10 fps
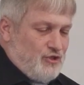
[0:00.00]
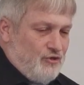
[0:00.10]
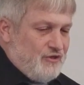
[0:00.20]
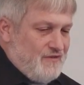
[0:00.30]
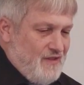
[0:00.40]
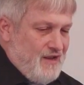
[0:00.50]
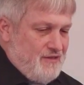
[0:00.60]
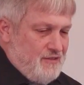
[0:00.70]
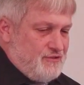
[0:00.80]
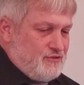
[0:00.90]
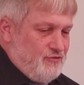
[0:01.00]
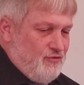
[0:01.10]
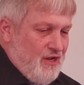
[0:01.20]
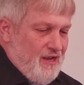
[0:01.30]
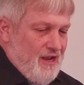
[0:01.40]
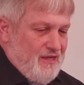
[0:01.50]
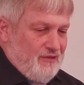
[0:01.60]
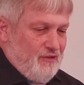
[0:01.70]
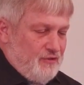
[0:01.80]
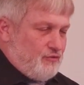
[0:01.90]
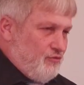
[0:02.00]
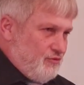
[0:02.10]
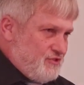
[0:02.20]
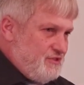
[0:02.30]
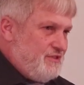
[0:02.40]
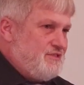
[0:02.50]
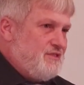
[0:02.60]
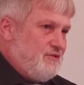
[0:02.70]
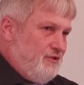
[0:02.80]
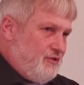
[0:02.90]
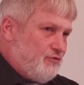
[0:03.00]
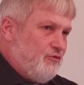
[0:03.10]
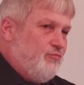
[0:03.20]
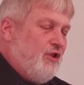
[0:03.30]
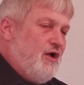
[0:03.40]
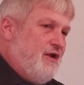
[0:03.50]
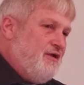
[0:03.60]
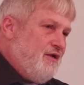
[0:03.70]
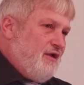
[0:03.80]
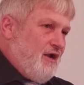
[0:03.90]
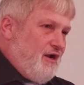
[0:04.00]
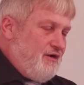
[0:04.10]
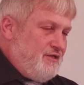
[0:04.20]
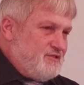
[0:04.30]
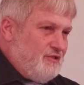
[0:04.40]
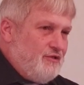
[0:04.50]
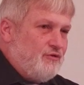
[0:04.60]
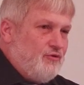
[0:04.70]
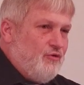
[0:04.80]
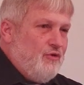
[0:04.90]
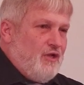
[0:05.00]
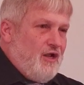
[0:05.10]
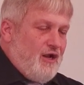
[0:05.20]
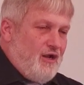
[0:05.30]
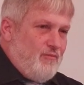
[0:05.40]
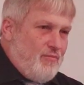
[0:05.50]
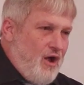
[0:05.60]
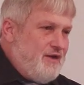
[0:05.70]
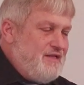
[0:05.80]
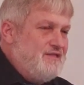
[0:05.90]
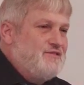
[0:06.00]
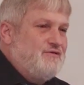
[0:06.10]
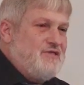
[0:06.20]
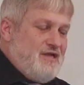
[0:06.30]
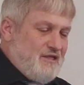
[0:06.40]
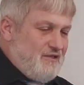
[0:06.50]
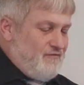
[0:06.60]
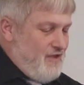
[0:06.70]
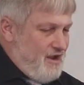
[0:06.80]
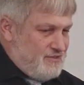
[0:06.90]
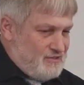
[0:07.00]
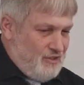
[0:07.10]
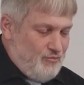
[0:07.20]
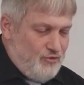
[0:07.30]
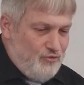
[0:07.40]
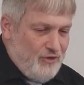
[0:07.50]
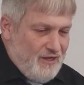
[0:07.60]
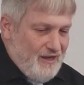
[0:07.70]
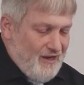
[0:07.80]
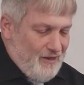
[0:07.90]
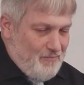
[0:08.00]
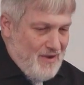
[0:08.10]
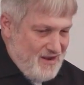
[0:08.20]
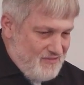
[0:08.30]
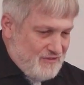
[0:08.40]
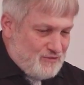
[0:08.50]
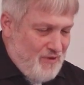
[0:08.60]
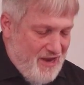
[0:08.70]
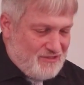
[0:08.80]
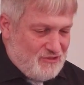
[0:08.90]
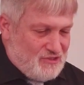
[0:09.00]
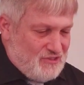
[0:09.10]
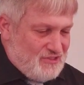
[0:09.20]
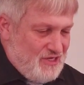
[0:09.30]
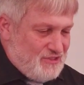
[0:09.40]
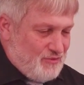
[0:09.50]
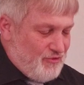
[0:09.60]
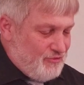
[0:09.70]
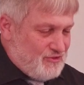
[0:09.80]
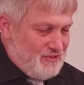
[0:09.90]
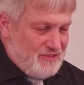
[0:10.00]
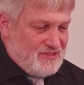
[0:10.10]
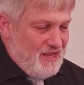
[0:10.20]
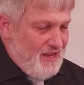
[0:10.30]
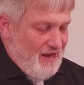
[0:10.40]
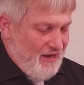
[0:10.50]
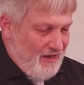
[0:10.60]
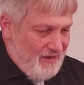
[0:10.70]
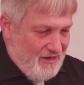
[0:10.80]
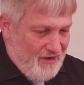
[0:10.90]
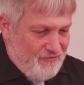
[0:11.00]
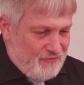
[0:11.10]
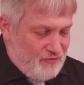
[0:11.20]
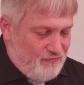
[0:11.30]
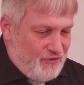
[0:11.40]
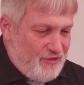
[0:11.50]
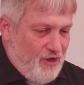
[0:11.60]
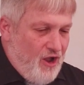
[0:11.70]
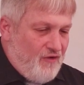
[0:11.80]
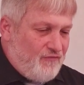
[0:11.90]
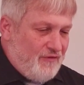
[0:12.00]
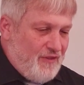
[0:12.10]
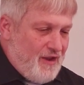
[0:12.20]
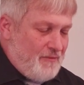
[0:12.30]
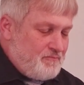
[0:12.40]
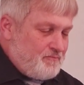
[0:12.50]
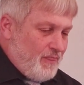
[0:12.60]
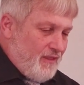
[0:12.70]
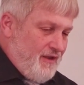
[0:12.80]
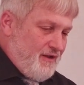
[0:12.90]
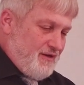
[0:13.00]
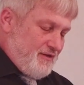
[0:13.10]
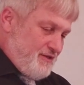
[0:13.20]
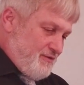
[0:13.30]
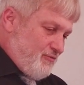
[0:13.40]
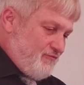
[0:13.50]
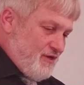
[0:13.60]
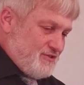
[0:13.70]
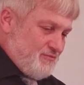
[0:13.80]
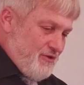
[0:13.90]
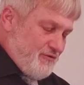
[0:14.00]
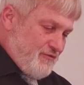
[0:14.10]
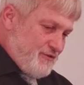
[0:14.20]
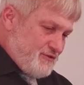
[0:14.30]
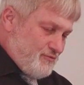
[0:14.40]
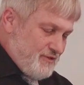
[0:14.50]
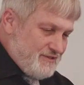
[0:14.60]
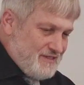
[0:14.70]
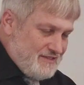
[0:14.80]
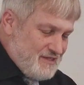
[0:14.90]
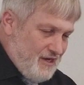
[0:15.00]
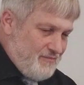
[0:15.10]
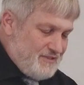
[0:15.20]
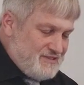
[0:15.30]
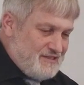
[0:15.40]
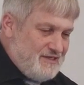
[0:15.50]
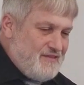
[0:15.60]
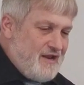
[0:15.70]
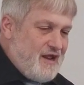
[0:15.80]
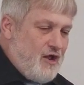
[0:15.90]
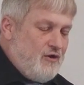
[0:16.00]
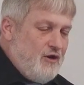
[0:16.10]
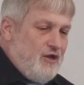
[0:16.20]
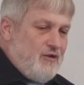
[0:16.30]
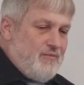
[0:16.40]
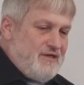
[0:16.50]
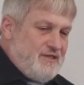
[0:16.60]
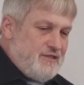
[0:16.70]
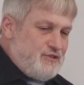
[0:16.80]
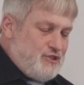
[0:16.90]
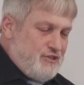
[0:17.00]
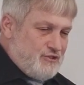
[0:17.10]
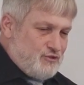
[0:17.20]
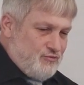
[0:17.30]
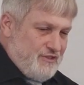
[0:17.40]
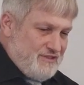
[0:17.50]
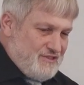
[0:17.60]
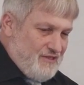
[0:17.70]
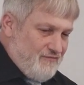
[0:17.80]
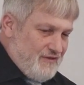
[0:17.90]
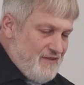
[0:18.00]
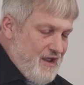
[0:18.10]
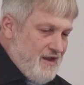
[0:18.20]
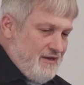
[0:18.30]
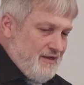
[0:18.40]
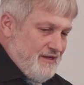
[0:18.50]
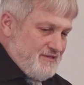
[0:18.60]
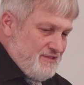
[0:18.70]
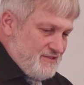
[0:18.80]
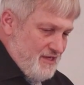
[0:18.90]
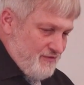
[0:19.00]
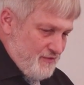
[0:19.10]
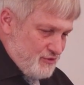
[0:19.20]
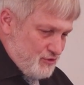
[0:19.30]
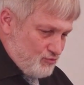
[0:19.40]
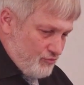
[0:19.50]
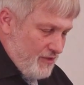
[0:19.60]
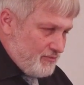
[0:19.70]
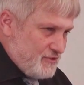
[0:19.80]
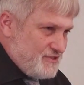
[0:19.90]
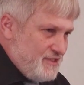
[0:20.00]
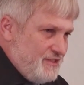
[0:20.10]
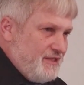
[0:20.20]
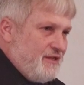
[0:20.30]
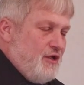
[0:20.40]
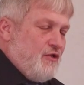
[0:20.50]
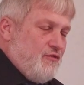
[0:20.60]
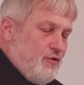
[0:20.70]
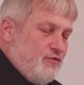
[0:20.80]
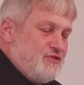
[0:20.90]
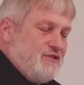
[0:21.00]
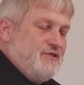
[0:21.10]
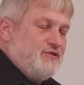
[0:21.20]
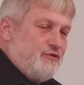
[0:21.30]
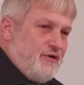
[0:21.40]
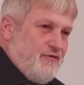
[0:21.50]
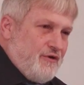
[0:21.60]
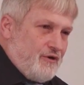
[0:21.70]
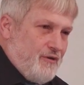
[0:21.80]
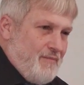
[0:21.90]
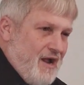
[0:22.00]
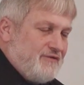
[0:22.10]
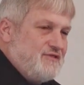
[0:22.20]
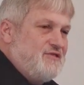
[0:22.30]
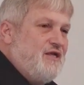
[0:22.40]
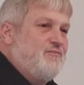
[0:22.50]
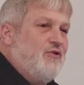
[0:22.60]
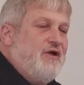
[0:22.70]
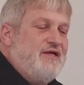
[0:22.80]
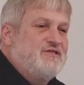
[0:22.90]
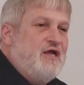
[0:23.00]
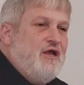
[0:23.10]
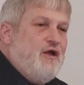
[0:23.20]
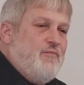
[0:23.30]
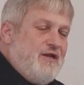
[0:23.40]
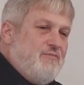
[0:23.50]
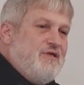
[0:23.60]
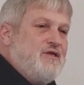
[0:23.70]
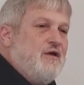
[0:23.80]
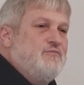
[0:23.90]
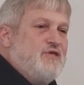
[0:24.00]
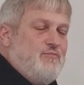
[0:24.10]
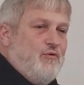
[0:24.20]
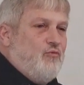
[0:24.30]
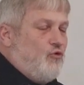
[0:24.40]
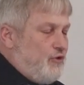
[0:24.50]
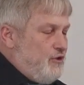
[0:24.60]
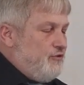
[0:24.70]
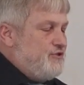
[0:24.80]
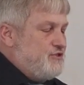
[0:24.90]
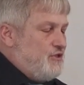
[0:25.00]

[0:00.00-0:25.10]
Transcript: turning that into a literal sense, literal blood. Uh, his literal uh, body as they're taking of that. Some who uh, make this passage to say some of those things, uh, I think they're very off on that. And again, we've got some other things that we could take time and study that out. But again, Jesus, when he's giving that, is he saying this is representing those things that are, that are about to take place but it becomes a memorial to